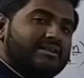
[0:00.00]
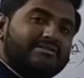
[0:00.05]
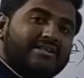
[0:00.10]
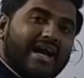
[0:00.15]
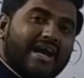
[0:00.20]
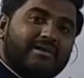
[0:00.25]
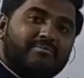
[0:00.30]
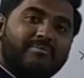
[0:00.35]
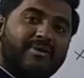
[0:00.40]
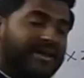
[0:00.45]

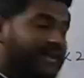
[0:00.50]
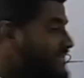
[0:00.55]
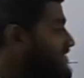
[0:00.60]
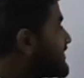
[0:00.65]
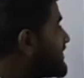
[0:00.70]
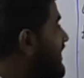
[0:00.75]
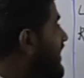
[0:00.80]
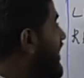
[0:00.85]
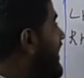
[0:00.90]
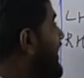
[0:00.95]
That
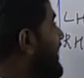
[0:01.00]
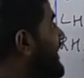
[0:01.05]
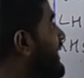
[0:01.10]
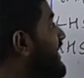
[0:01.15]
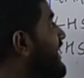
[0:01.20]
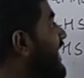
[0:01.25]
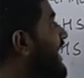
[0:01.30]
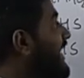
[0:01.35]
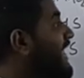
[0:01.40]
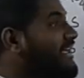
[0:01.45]
means
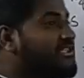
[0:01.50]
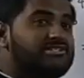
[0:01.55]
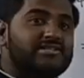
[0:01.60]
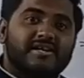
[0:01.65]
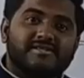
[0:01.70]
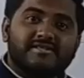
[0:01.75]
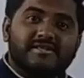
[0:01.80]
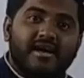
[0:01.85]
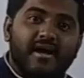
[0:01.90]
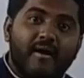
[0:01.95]
in
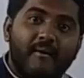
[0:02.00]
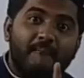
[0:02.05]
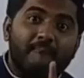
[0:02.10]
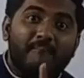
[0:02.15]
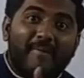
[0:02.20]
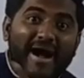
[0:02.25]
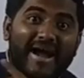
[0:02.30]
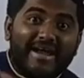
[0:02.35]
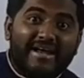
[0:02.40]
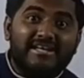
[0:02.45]
LHS
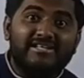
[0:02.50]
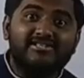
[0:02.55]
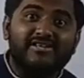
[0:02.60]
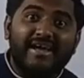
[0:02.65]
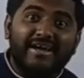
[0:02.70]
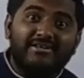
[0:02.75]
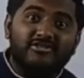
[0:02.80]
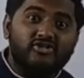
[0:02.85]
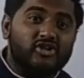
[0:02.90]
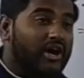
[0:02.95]

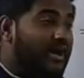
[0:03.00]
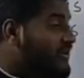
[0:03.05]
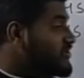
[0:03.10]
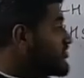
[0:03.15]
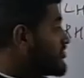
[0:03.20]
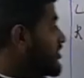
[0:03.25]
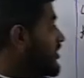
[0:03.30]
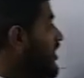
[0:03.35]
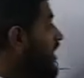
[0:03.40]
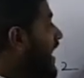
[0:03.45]
-8
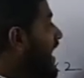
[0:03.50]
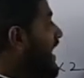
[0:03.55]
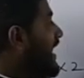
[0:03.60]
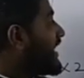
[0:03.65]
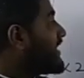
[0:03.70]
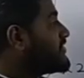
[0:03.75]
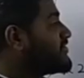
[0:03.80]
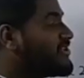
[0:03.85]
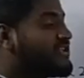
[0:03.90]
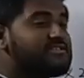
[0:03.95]
charge,
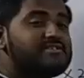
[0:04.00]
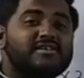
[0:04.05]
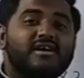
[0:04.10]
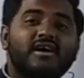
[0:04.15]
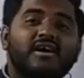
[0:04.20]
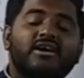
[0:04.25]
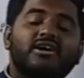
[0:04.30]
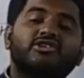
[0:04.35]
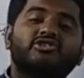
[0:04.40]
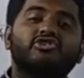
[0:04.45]
RHS
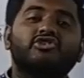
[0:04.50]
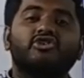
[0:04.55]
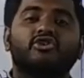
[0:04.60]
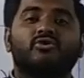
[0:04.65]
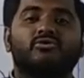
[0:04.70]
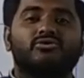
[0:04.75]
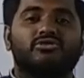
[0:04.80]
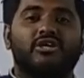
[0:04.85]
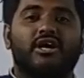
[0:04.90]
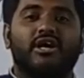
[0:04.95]

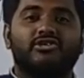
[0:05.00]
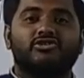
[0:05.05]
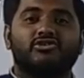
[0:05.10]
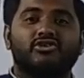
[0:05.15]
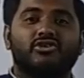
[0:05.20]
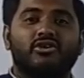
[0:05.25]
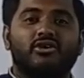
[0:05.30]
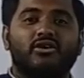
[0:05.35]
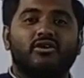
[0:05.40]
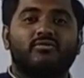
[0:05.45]
0
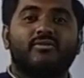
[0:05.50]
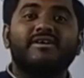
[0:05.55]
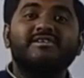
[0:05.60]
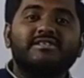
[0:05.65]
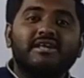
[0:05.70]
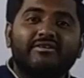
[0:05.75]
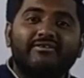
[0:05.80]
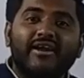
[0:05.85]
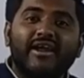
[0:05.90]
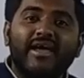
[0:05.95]
charge. What
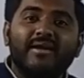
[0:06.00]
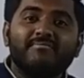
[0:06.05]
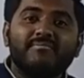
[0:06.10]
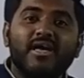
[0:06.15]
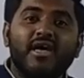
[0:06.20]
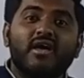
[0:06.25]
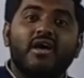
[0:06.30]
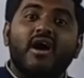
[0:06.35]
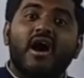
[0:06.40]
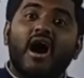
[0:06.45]
is our
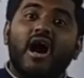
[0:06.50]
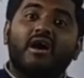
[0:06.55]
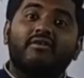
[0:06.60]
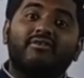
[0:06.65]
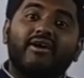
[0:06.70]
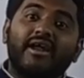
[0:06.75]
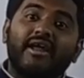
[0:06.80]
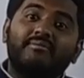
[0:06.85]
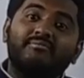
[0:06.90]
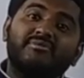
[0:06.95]
aim?
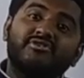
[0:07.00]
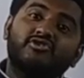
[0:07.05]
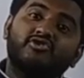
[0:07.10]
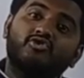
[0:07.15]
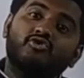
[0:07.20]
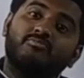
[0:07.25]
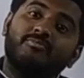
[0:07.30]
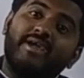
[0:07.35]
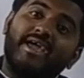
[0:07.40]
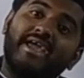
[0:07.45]
Our aim is
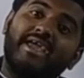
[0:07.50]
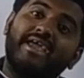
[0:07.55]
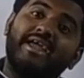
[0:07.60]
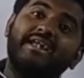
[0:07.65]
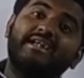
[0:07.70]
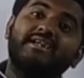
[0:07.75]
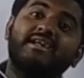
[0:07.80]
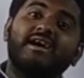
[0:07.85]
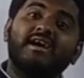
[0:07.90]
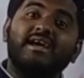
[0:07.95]
to make
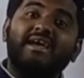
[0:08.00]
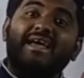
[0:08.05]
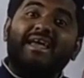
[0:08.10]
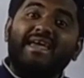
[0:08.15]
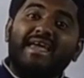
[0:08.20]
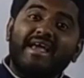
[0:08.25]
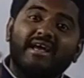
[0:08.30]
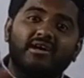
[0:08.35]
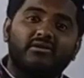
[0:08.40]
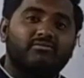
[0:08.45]
it
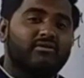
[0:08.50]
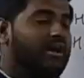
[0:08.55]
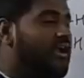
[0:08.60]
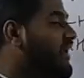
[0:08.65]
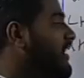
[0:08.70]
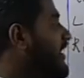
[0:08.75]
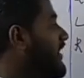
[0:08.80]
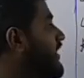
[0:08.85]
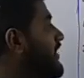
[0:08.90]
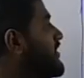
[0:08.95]

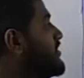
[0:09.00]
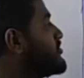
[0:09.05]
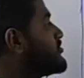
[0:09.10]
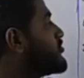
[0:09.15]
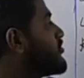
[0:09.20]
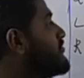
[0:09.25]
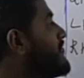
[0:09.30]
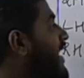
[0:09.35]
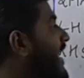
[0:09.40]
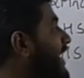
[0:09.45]
equal.
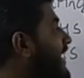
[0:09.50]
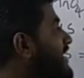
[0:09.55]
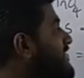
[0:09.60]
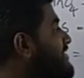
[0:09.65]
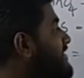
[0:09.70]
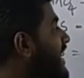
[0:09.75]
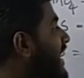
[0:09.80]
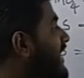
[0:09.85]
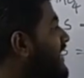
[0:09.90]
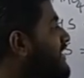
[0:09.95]
So
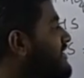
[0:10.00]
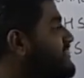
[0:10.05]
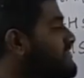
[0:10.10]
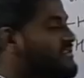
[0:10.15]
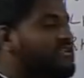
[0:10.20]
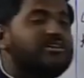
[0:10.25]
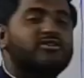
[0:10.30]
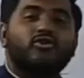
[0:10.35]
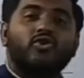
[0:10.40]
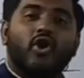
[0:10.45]
-8,
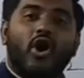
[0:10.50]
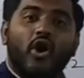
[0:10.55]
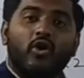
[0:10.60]
0.